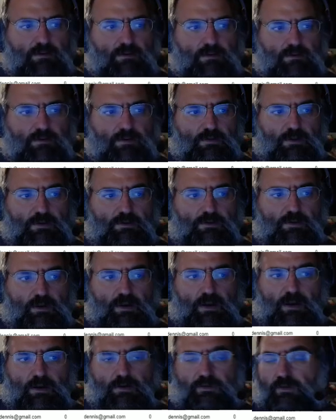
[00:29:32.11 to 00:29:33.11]
so that you can
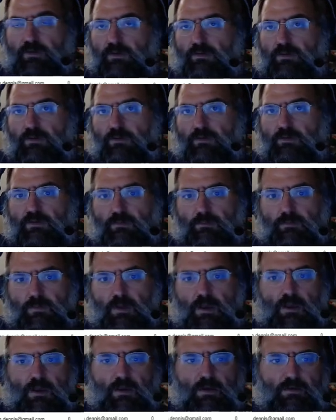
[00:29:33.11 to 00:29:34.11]
actually do some
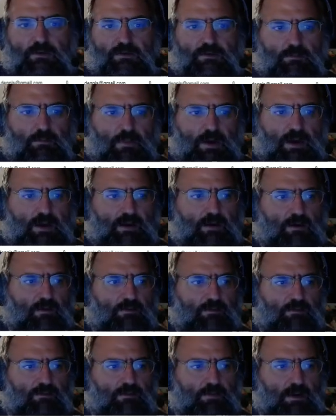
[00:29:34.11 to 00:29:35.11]

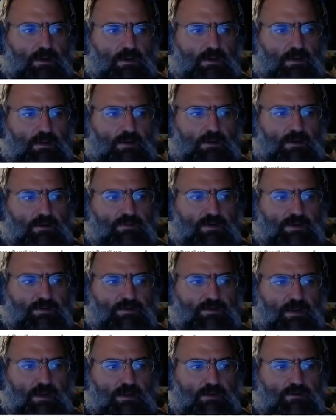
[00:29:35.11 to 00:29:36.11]
minor
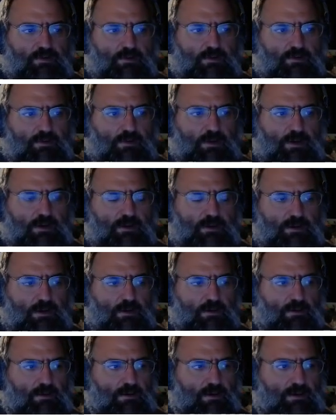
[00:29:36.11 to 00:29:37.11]
investigation. So I can take a
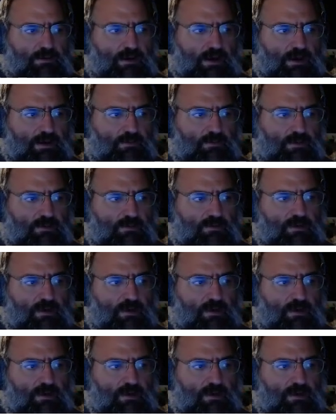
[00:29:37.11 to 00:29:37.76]
look at diamonds.